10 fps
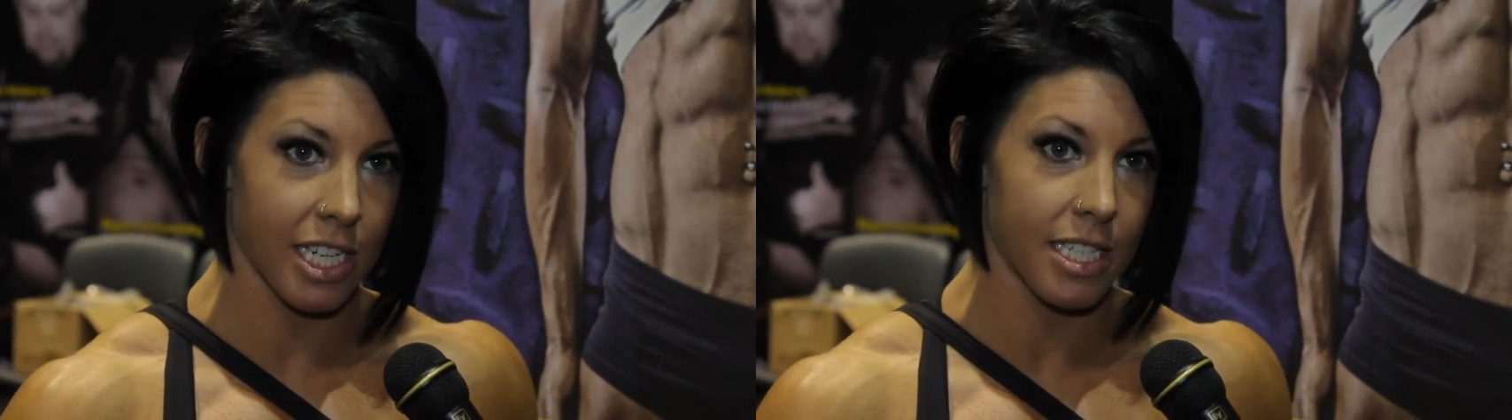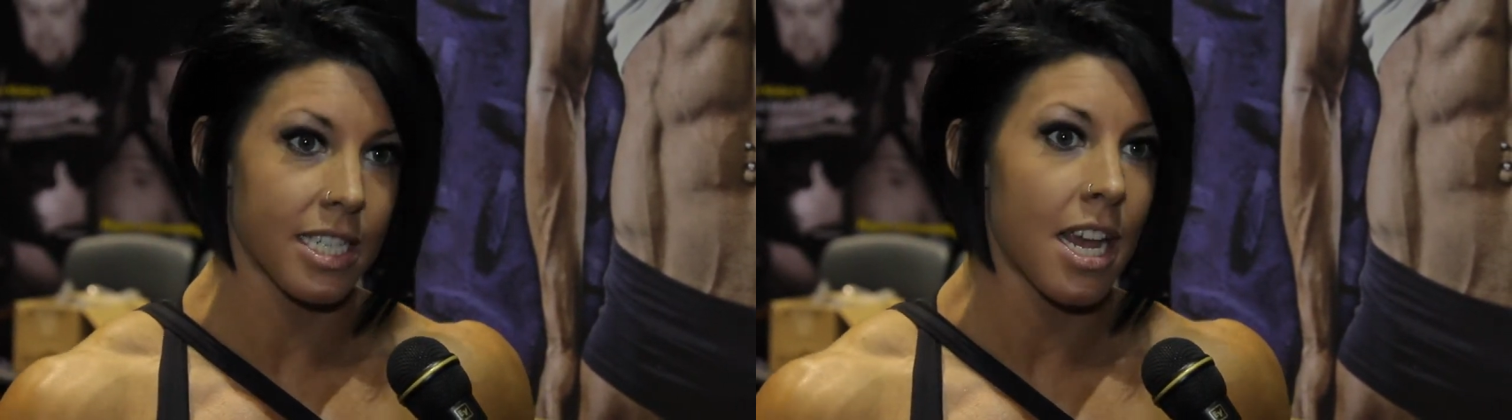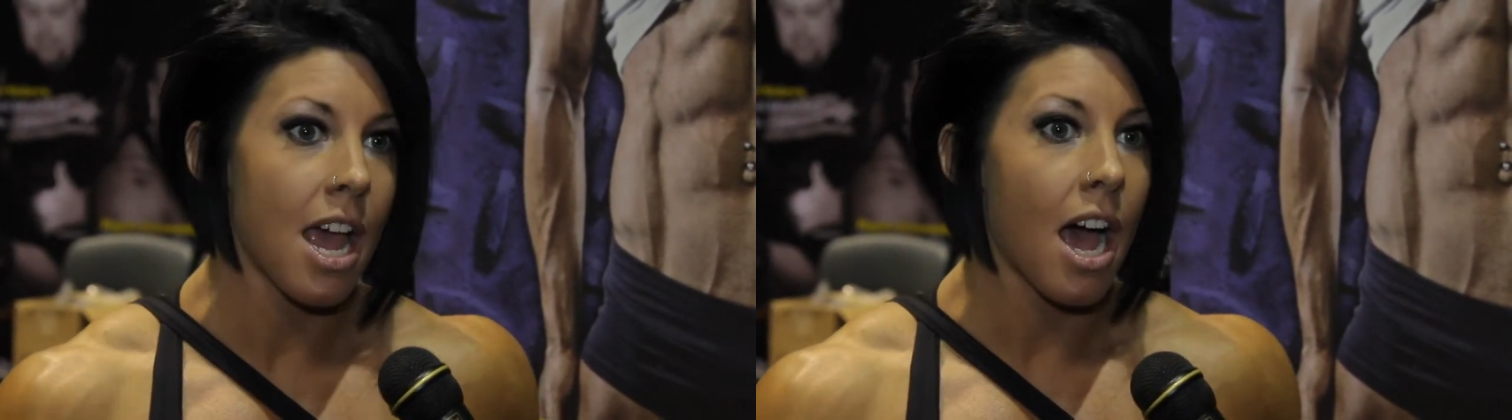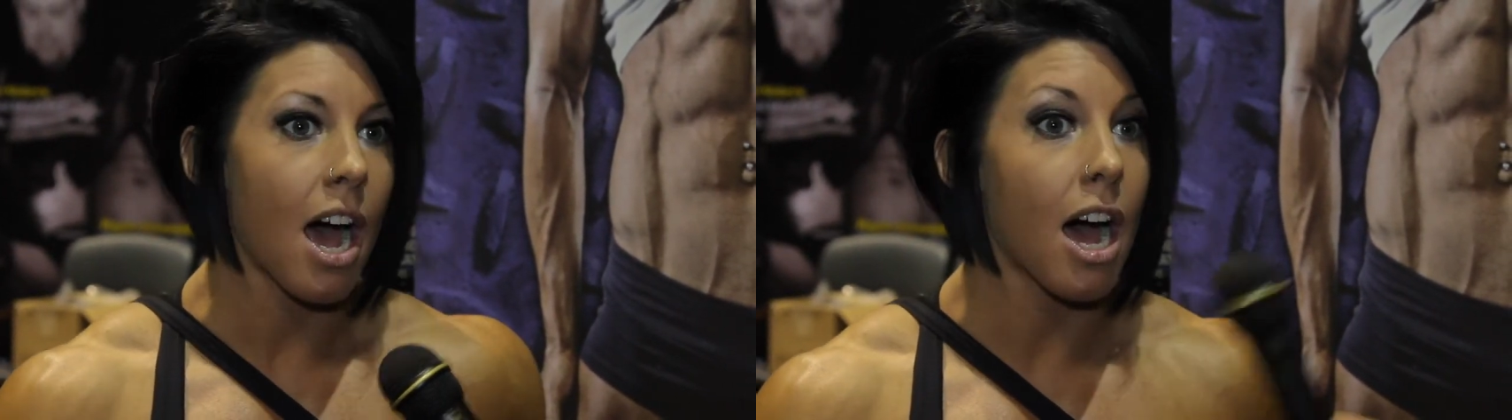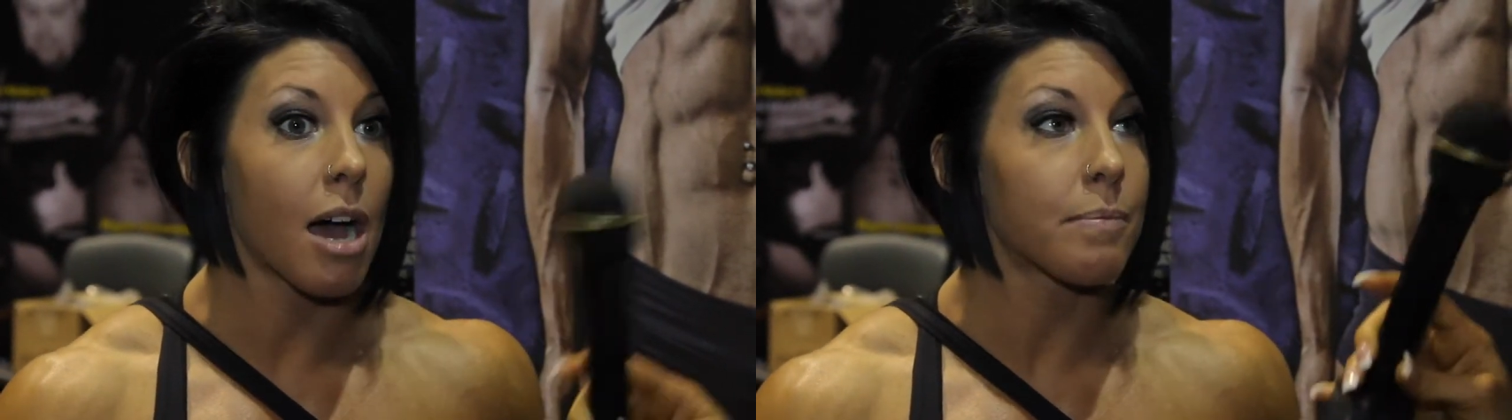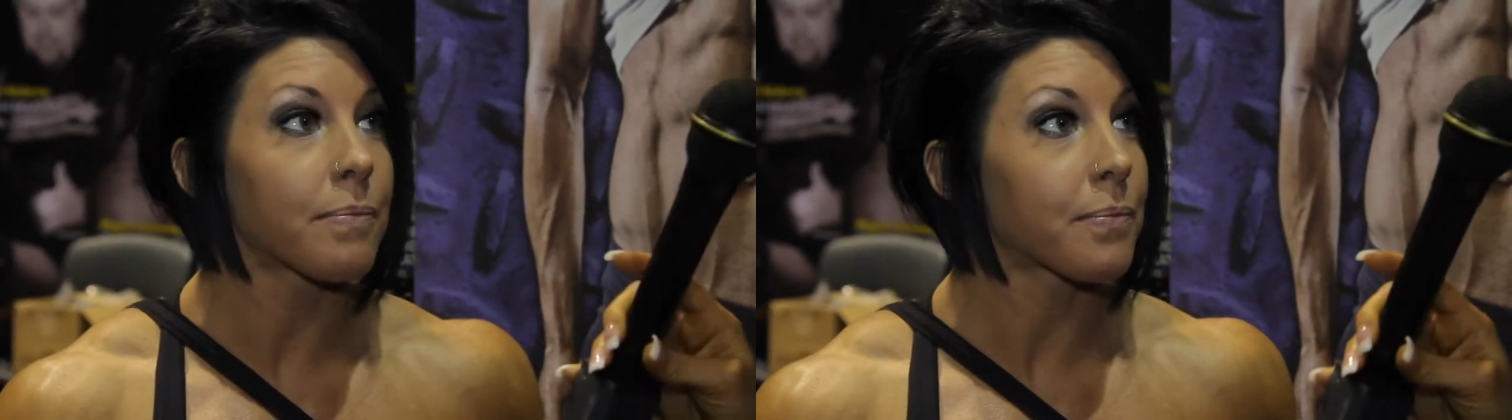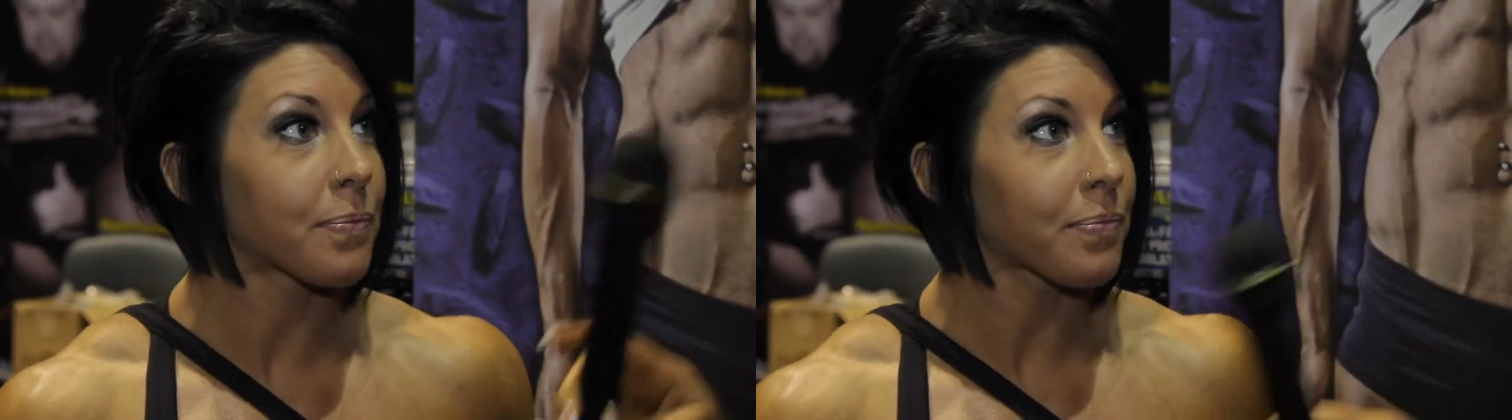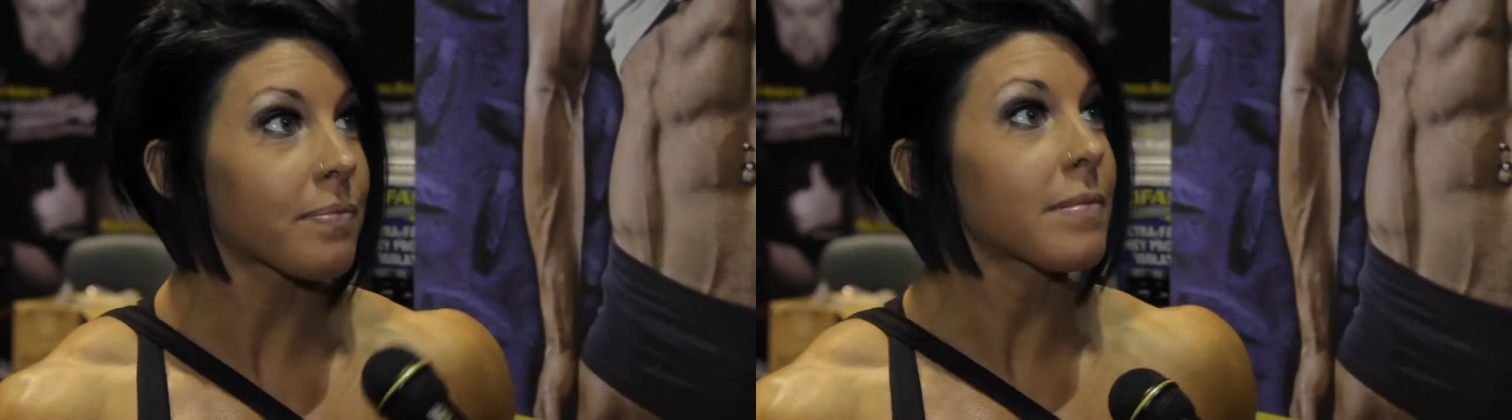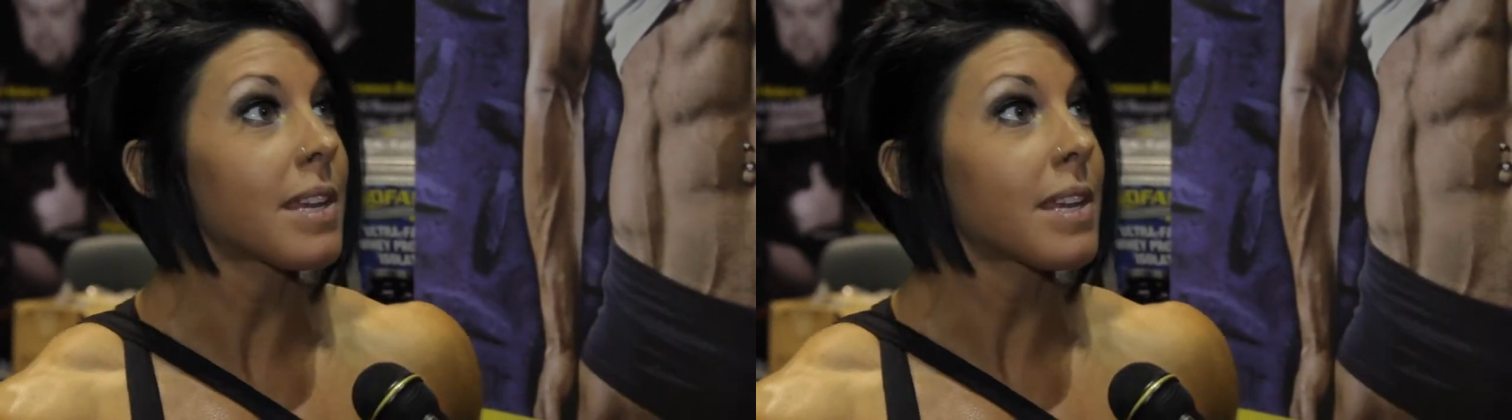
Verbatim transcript: Um, Is that um, your favorite?